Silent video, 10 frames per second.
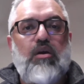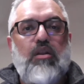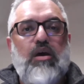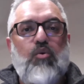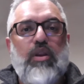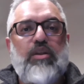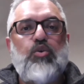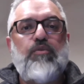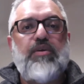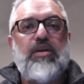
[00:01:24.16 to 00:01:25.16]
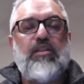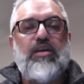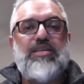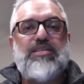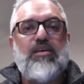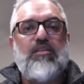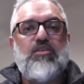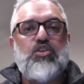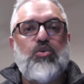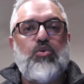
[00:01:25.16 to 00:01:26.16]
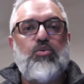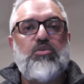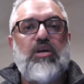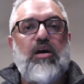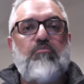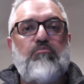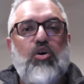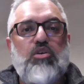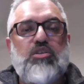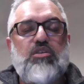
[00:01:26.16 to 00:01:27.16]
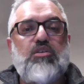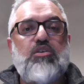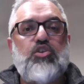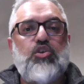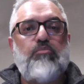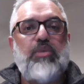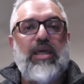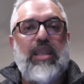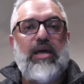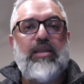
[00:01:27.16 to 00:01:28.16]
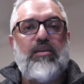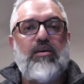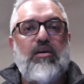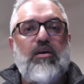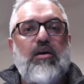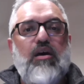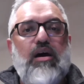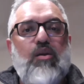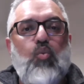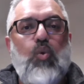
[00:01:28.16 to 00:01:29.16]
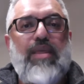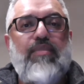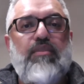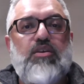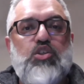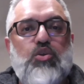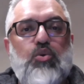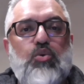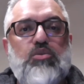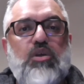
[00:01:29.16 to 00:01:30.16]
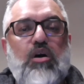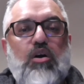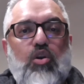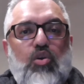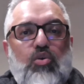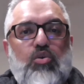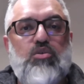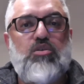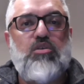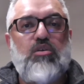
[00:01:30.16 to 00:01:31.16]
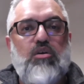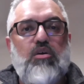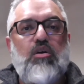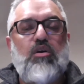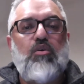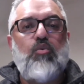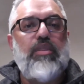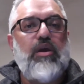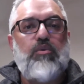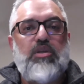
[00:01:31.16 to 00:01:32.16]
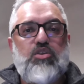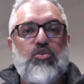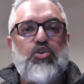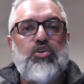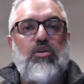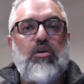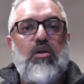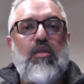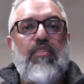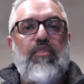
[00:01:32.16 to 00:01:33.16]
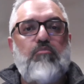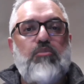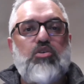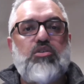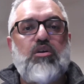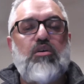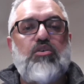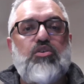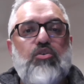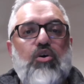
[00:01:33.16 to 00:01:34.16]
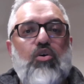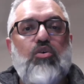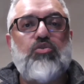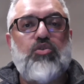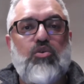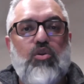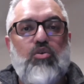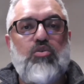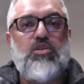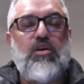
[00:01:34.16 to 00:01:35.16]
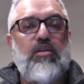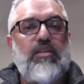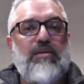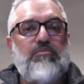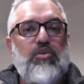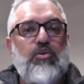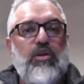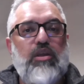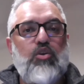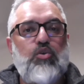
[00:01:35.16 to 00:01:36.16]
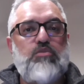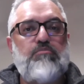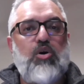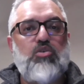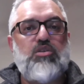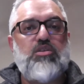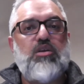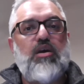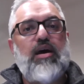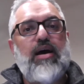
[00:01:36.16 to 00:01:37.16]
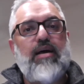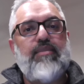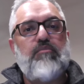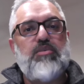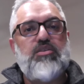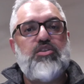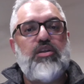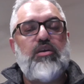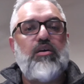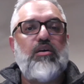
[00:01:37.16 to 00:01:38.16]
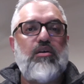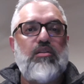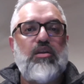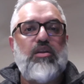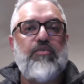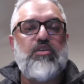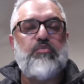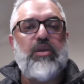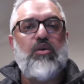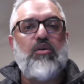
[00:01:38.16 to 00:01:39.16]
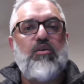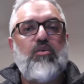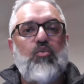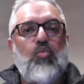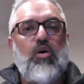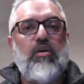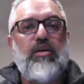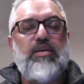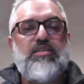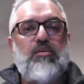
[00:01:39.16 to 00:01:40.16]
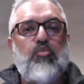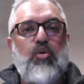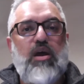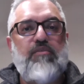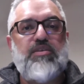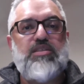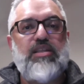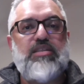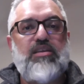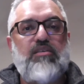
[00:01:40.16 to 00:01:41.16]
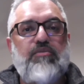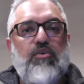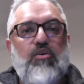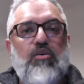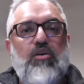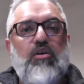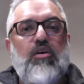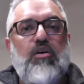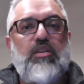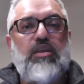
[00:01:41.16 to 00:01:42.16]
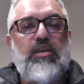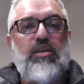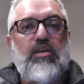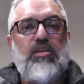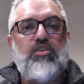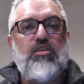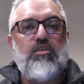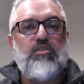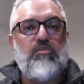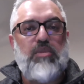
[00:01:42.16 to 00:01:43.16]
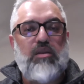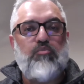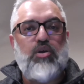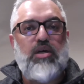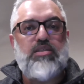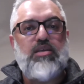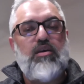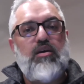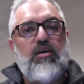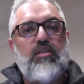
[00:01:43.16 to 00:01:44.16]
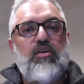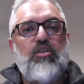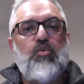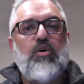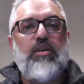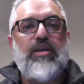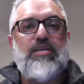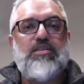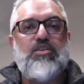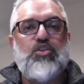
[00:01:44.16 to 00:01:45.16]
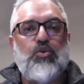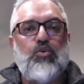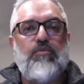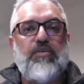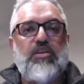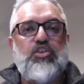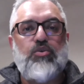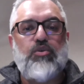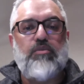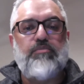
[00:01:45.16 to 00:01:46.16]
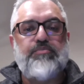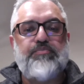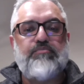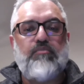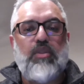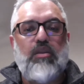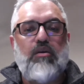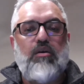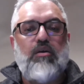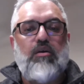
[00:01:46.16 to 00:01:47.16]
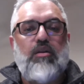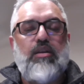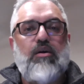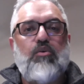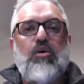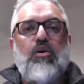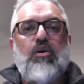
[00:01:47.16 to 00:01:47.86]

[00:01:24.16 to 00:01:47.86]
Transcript: Now, what I do feel is that the schools and mosques should be aligned, and when the schools are closed, without discussion, the mosque should also close, and that includes mosques and the masjid. The difference being, one is the prayer facility for the Jamaat prayers, and the other one is the school for the children. Now,